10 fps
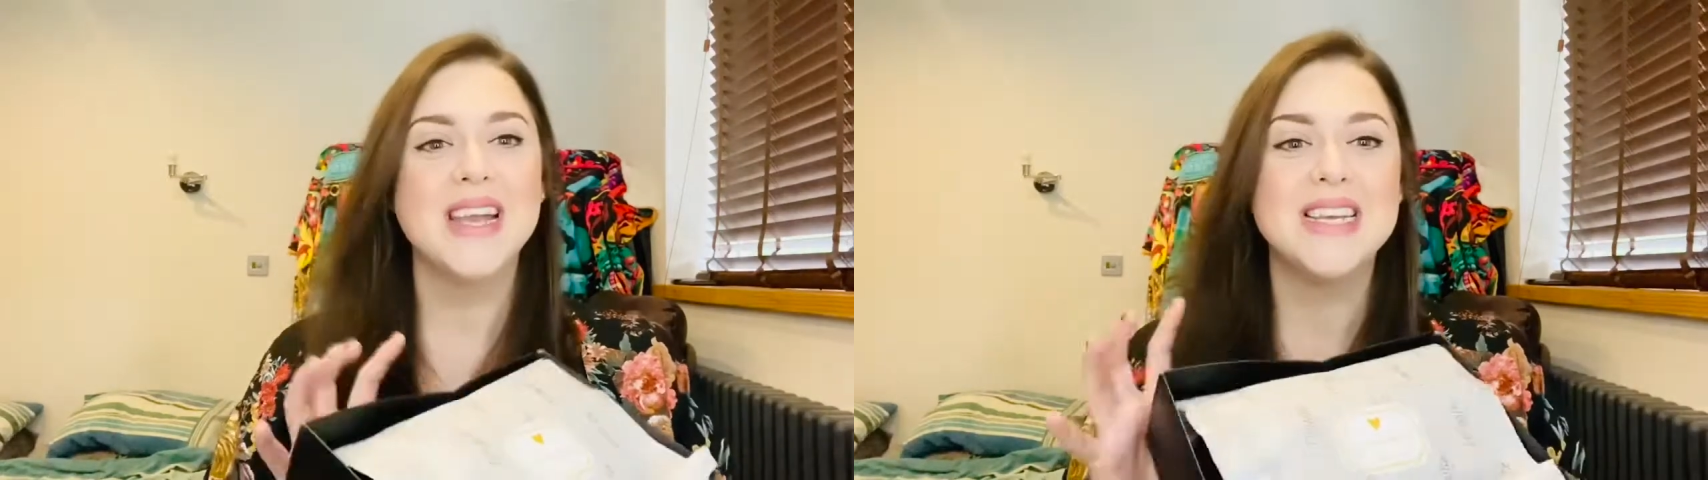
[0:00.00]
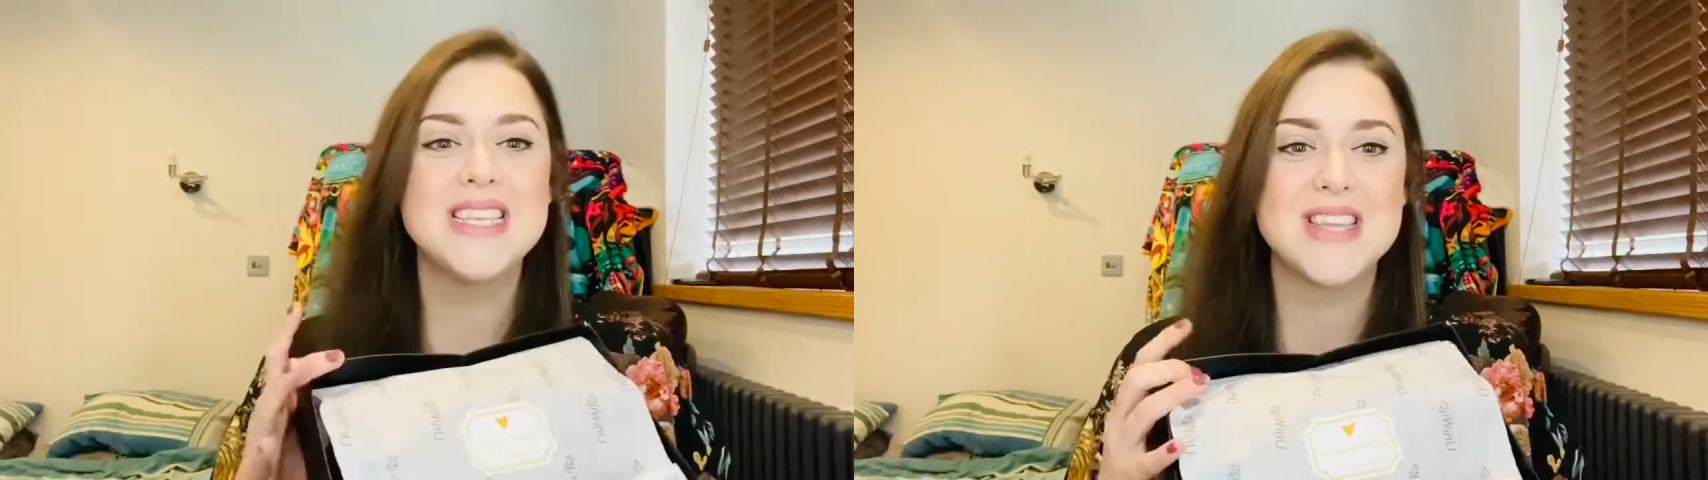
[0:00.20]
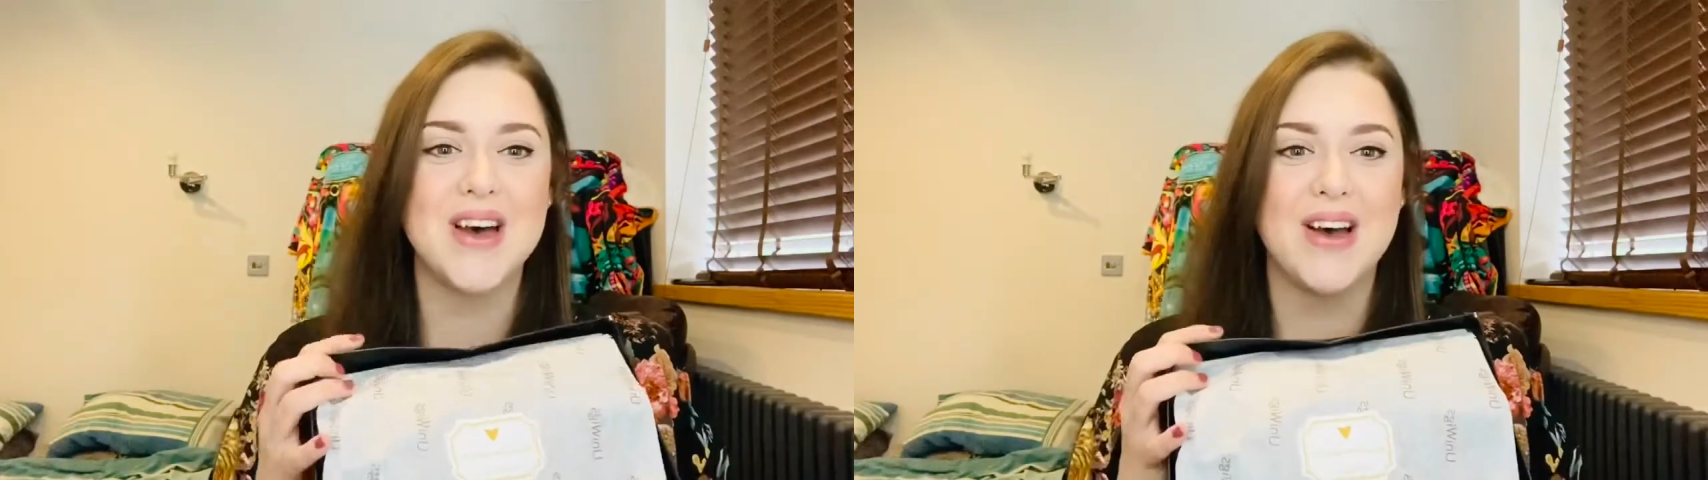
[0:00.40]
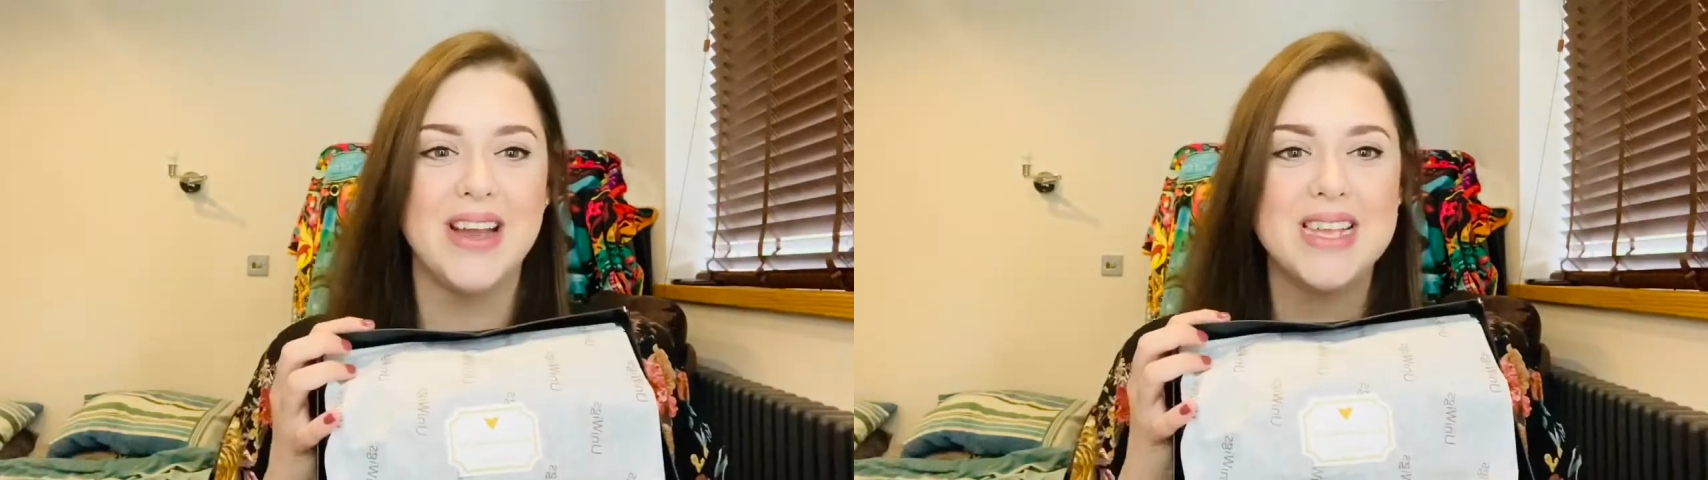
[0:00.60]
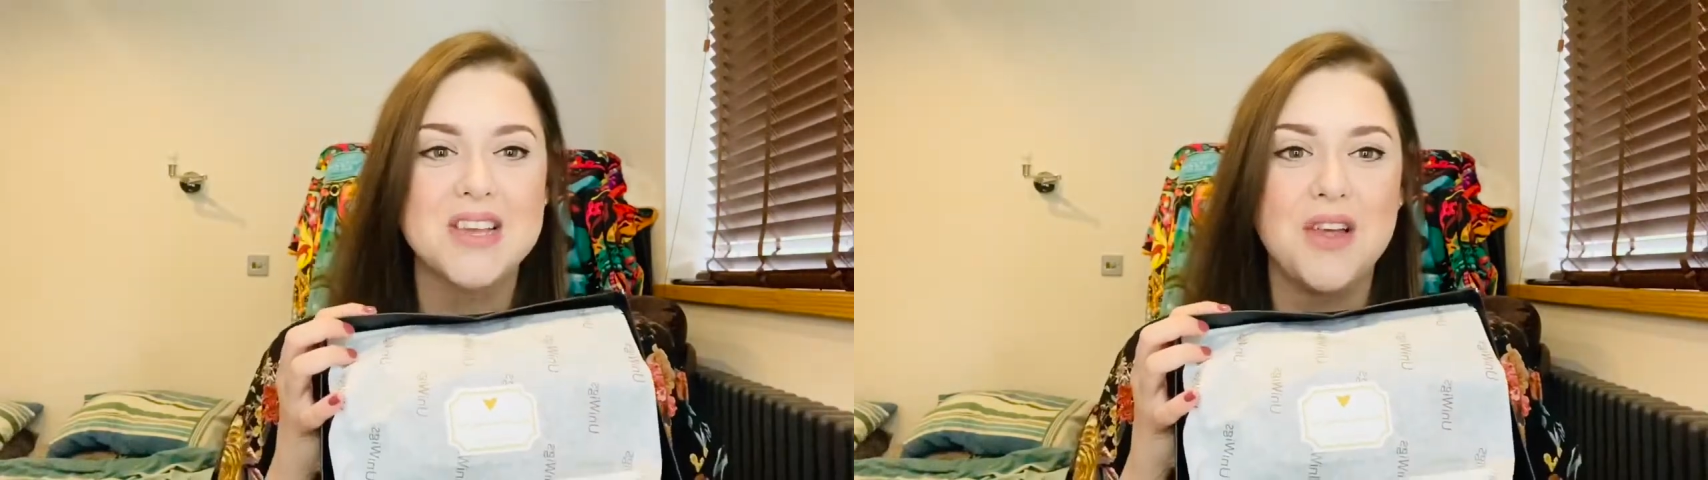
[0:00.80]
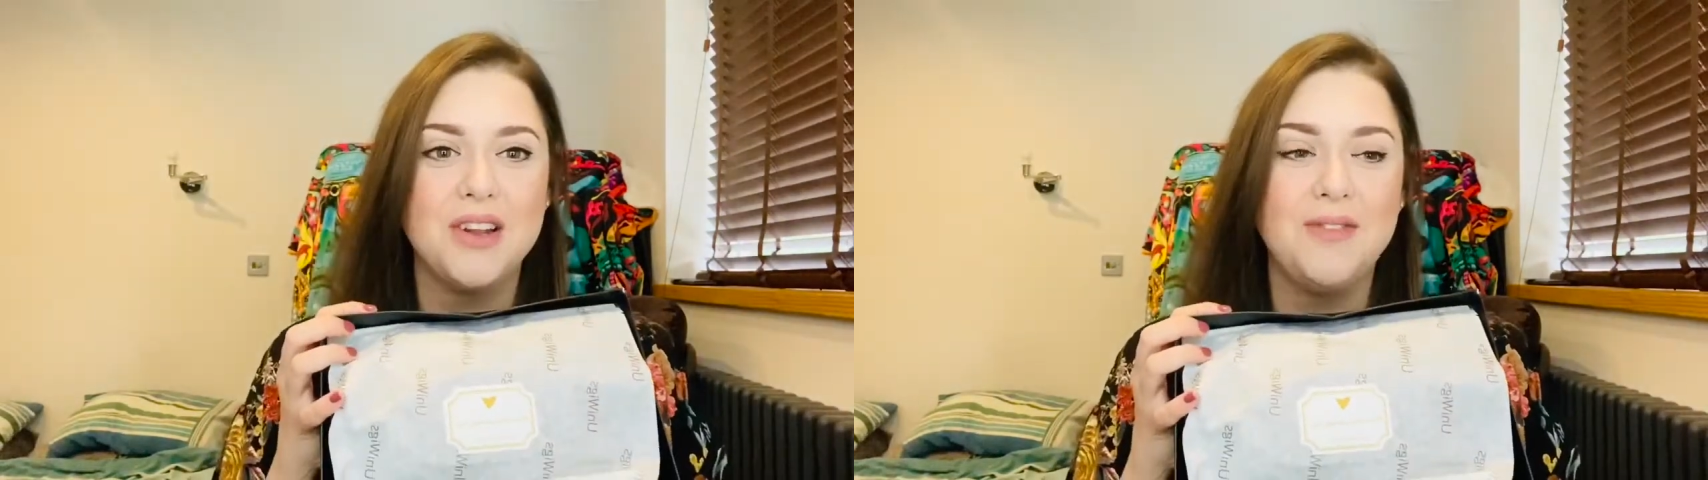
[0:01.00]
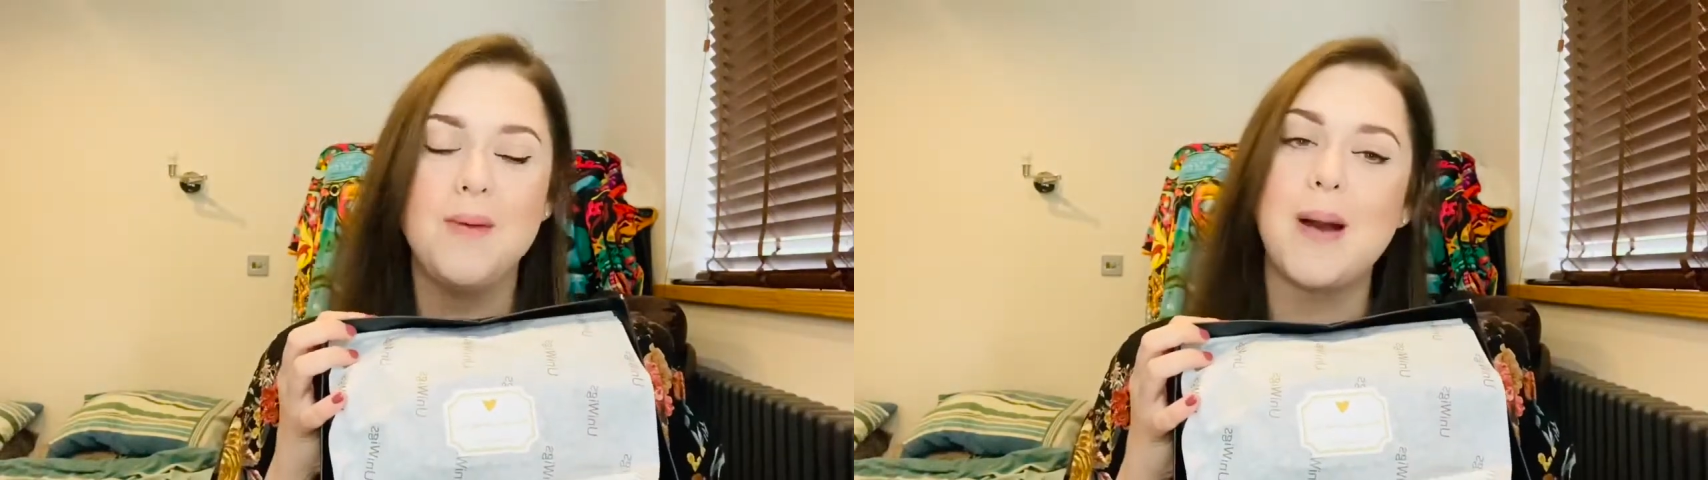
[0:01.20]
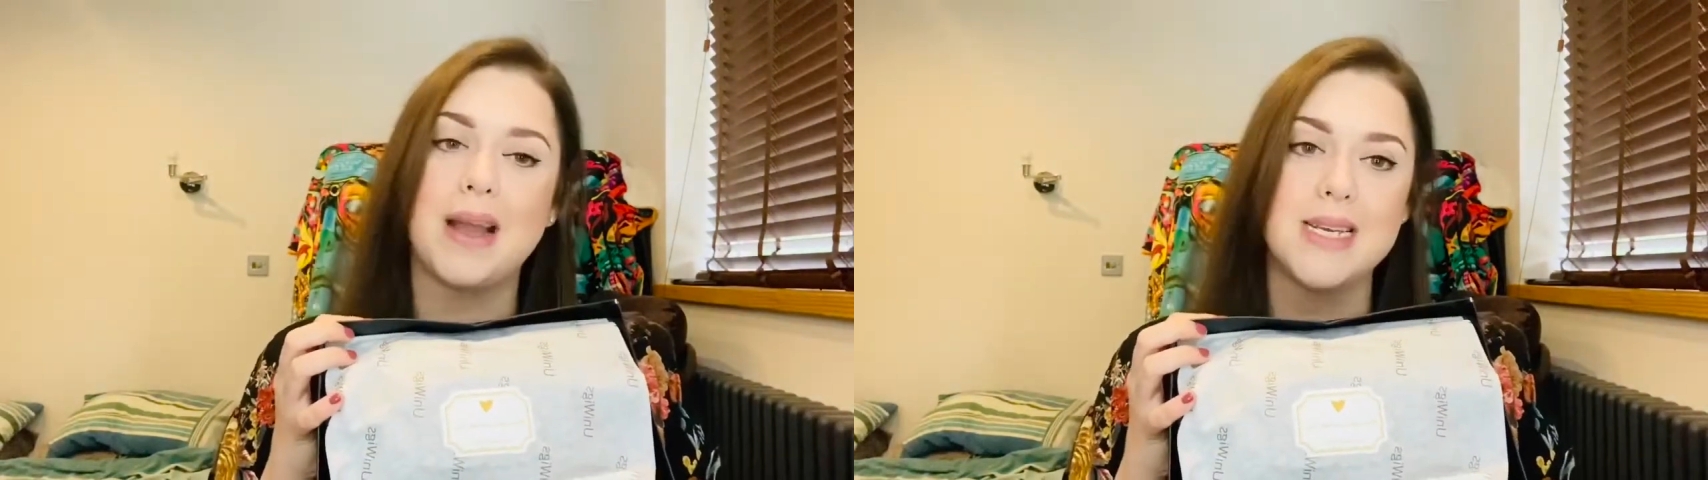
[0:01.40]
So it's got a lovely
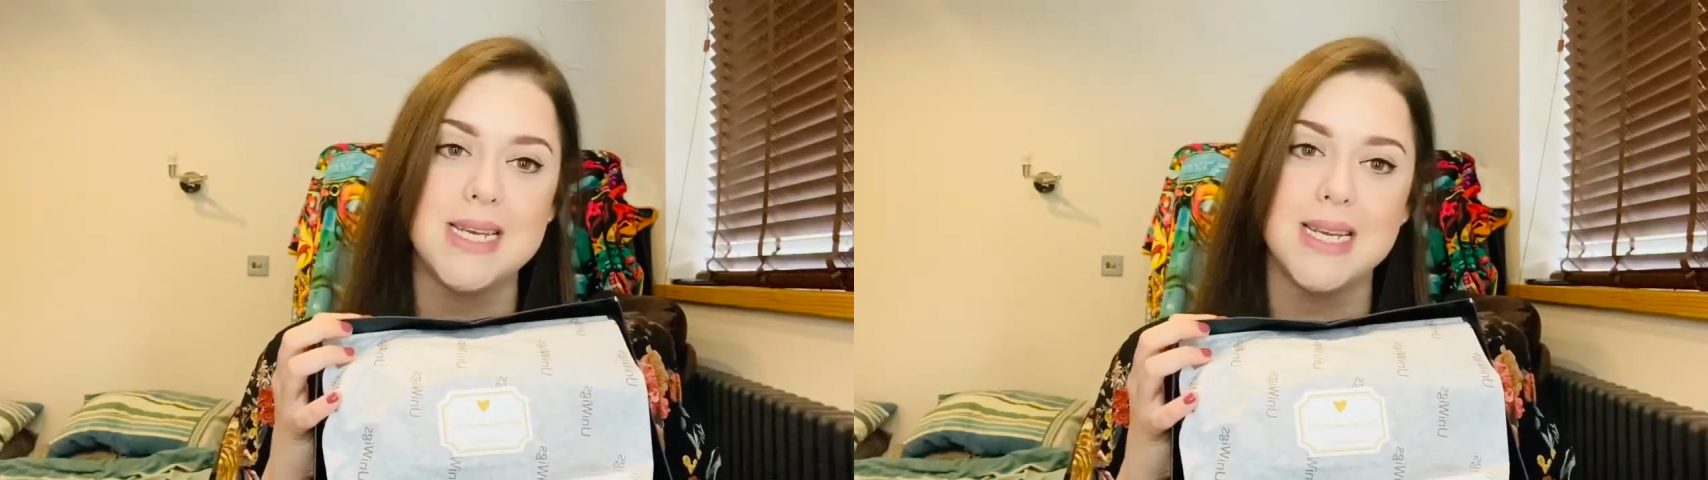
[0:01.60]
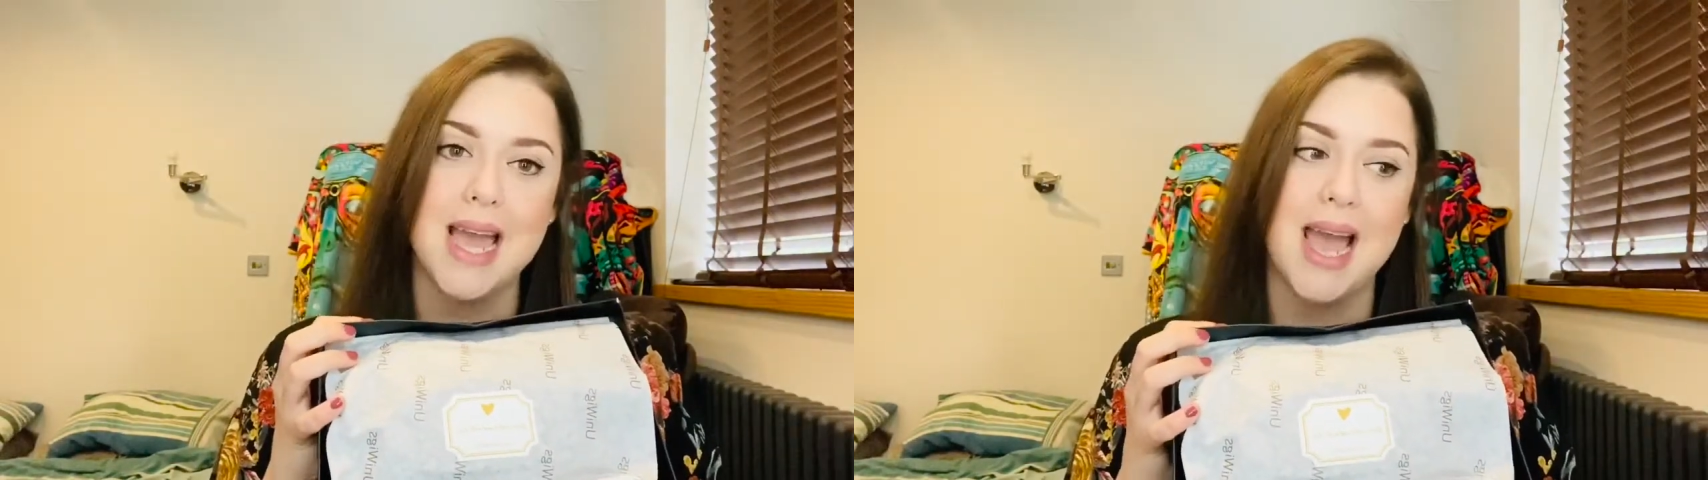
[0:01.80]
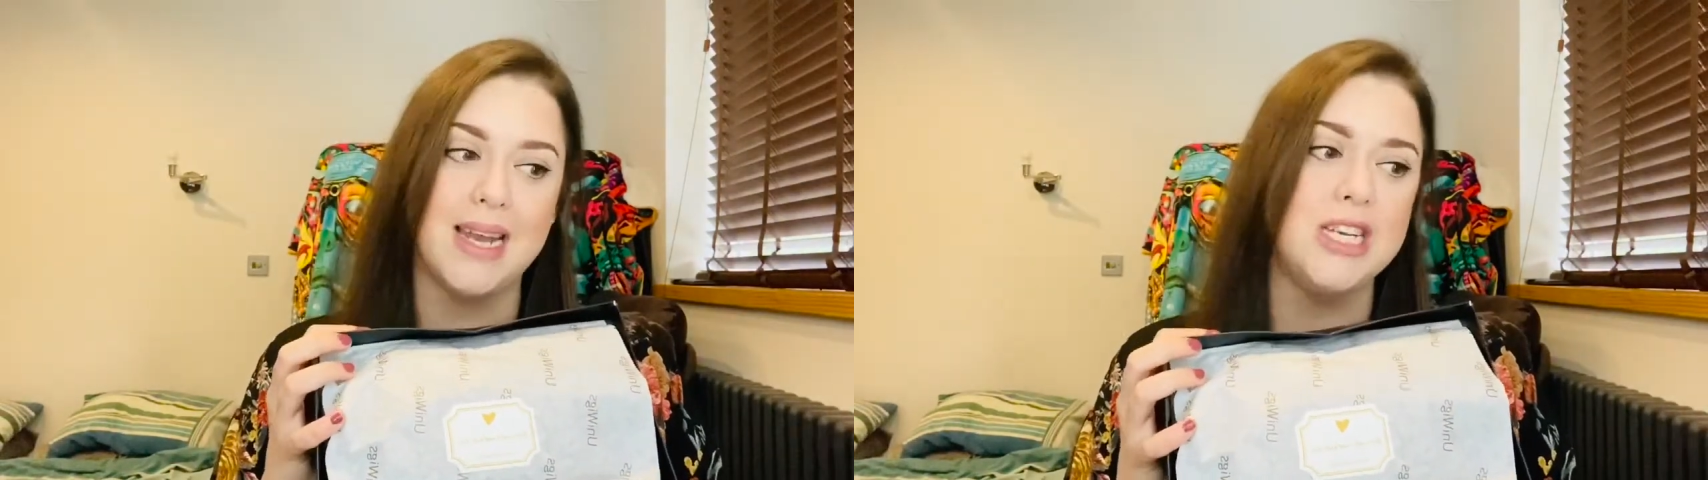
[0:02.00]
packaging again.